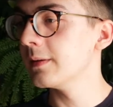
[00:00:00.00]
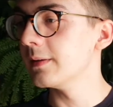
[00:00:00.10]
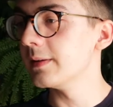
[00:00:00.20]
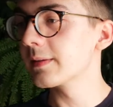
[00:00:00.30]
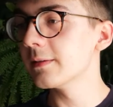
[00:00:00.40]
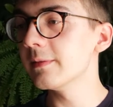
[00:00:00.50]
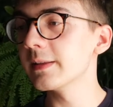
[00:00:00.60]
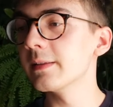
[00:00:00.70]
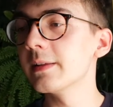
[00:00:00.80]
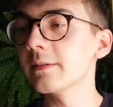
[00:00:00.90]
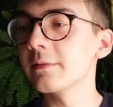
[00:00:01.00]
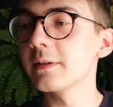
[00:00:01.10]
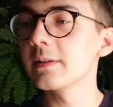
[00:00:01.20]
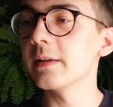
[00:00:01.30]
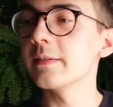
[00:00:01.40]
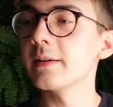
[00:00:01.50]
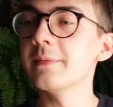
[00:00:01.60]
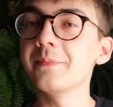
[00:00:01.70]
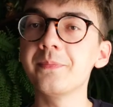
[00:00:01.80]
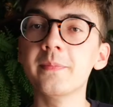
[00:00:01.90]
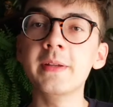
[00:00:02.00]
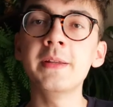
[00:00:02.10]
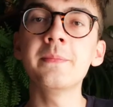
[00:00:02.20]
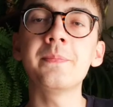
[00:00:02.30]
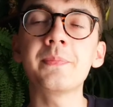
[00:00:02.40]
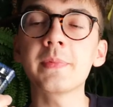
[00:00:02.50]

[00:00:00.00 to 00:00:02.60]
Let's go with another Versace mini.